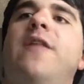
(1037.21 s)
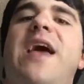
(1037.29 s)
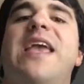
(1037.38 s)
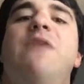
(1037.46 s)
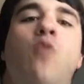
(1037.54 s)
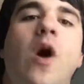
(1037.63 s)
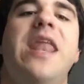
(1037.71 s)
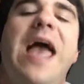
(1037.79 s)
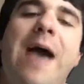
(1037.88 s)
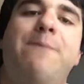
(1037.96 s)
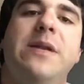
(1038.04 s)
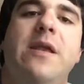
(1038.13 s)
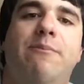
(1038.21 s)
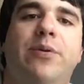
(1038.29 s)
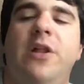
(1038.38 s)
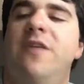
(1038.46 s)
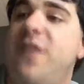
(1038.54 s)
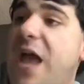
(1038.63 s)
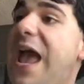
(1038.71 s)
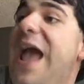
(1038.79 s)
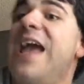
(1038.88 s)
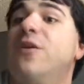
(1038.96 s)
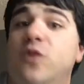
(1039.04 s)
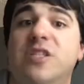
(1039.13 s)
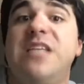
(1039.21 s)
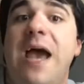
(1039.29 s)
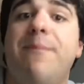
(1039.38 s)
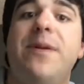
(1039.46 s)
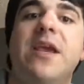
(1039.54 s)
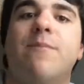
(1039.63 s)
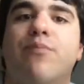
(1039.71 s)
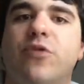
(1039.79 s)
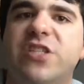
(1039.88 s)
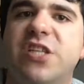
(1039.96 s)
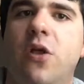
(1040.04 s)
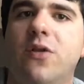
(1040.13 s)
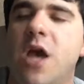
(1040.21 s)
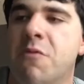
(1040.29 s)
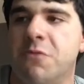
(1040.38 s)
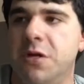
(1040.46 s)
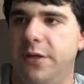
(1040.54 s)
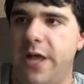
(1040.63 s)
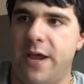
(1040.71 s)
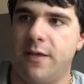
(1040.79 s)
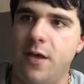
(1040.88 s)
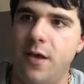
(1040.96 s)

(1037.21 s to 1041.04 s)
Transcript: like what happened in Bolivia and what's happening in Brazil currently.